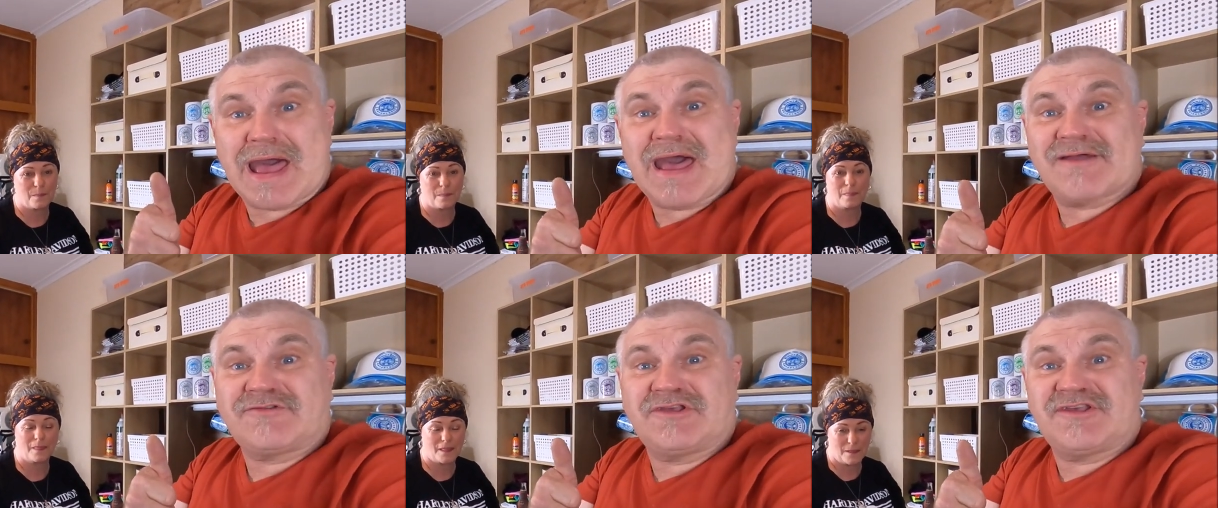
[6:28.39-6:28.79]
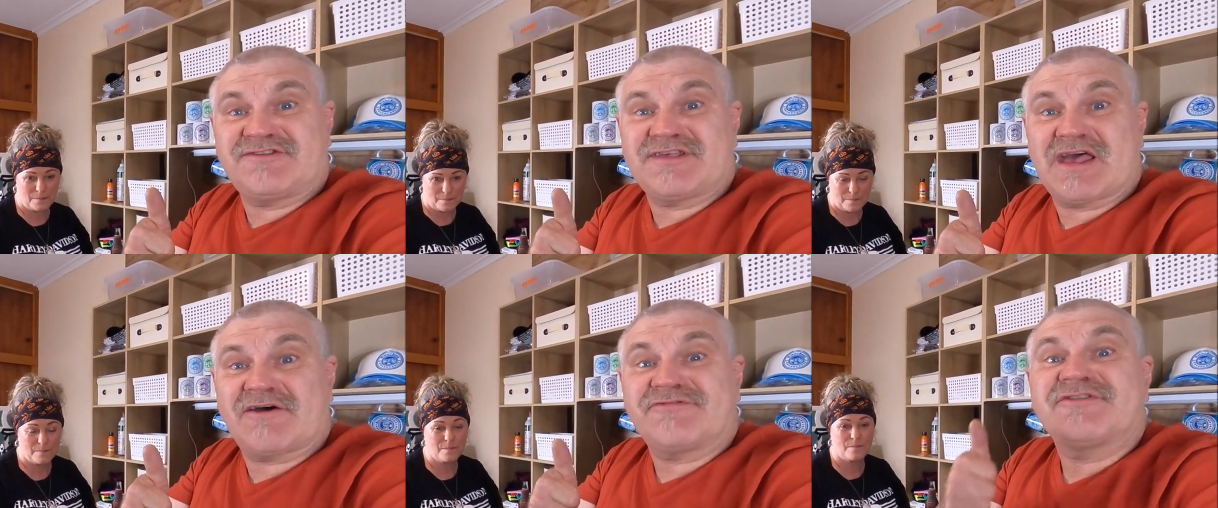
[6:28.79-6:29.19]
Speaker 1: look after
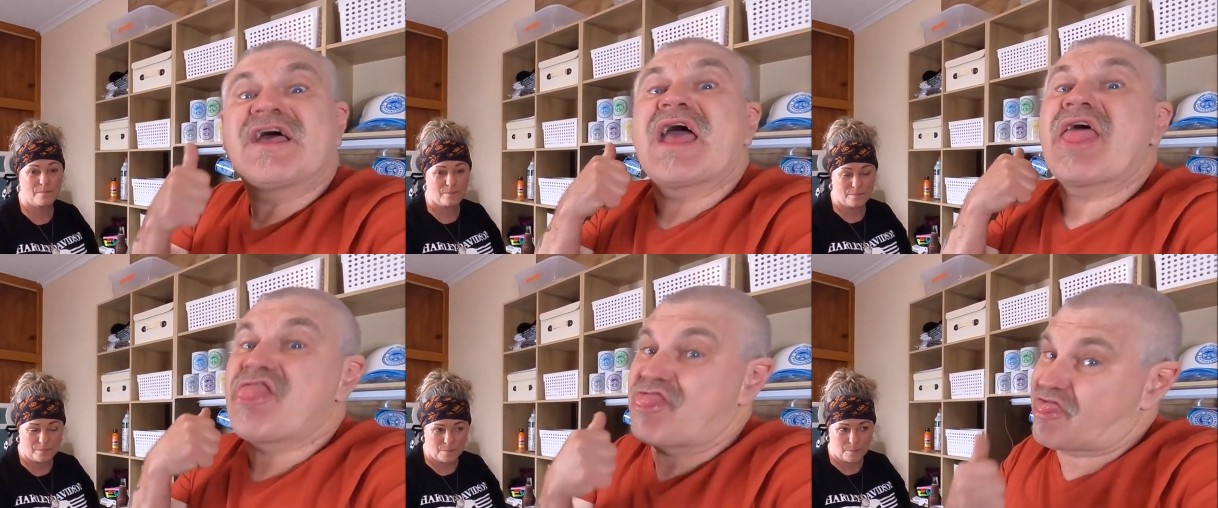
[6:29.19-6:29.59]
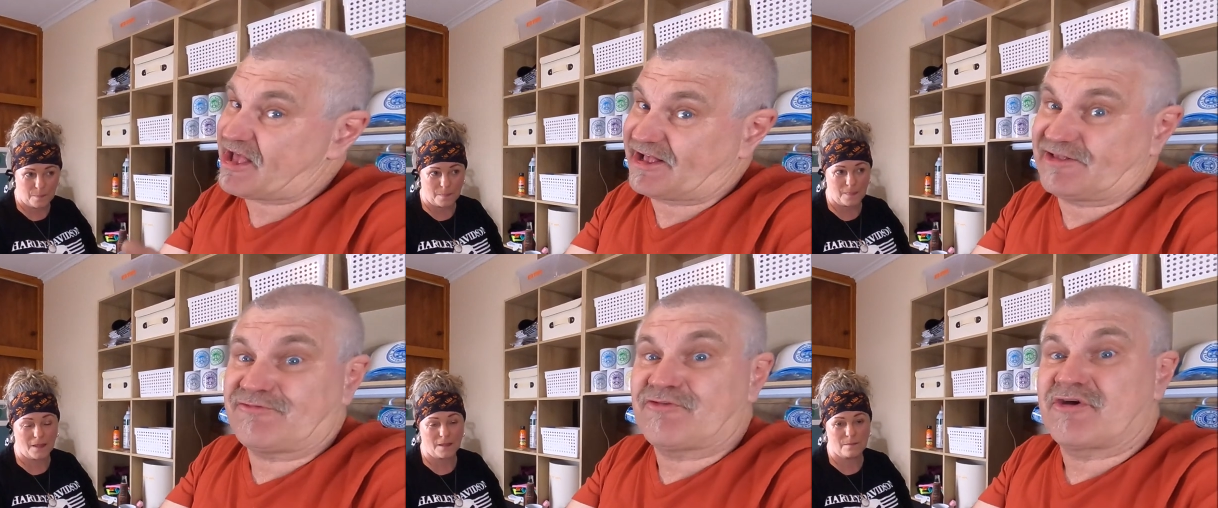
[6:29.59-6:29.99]
yourselves and
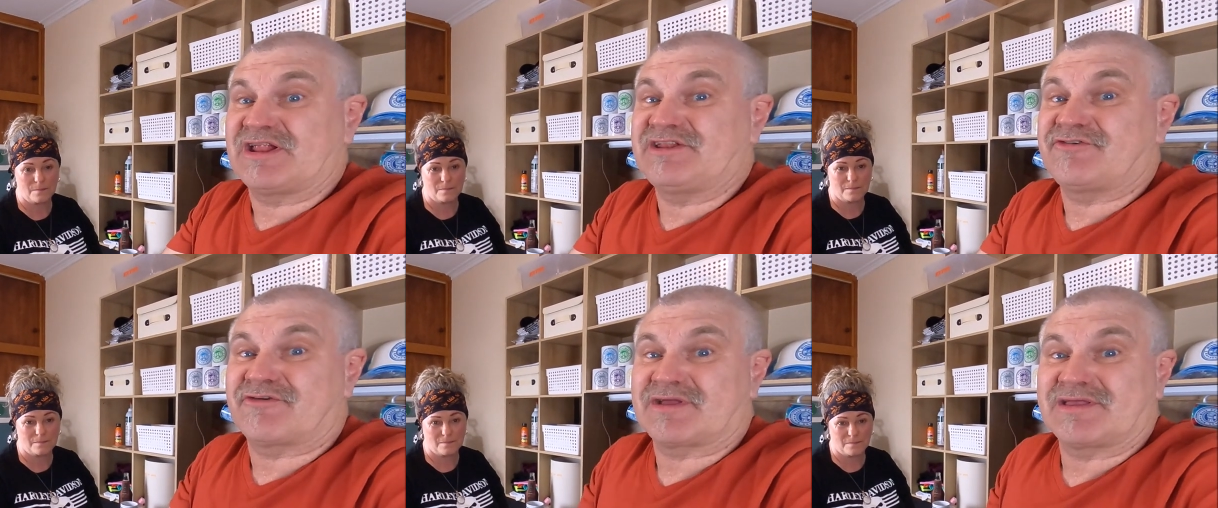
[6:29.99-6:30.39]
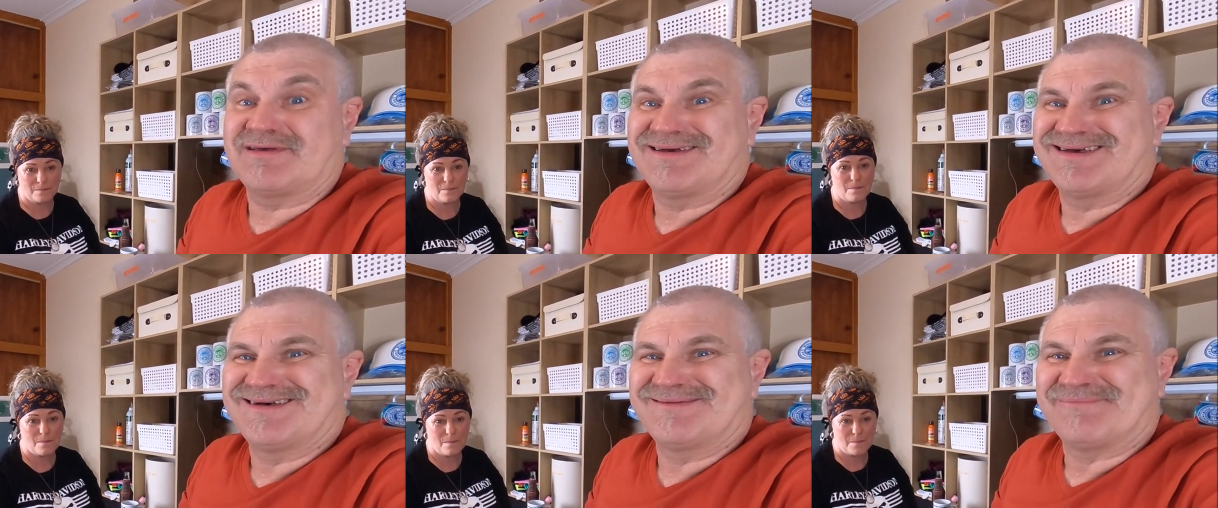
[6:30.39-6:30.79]
thanks for entering.
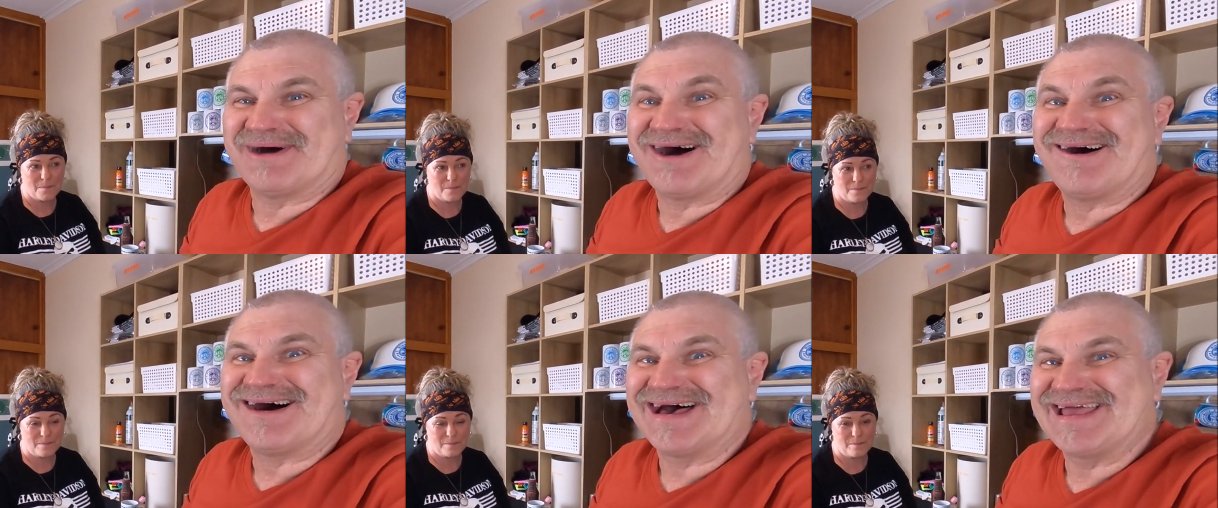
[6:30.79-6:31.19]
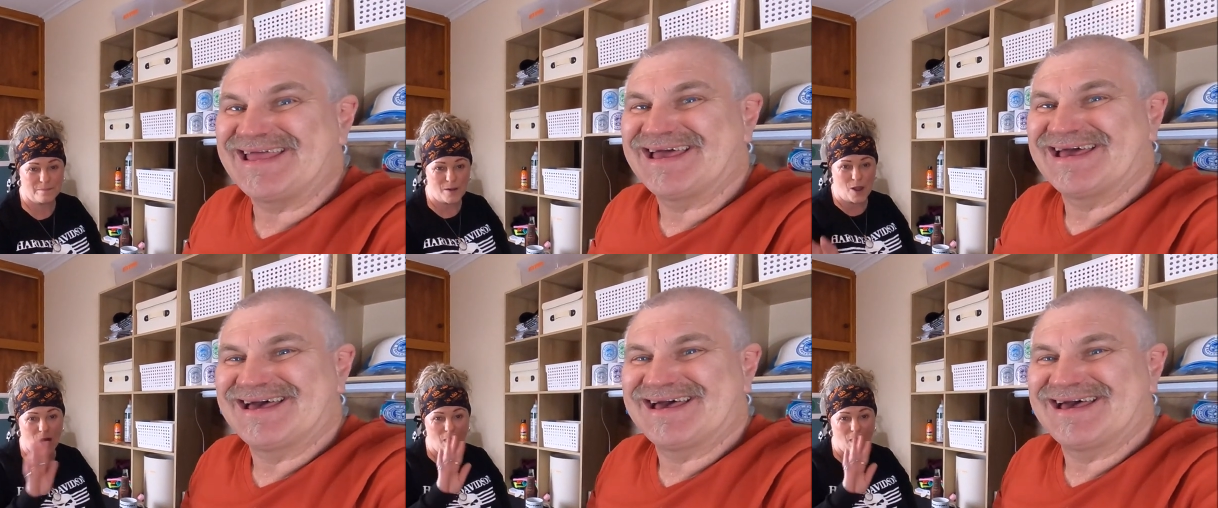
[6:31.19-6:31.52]
Bye.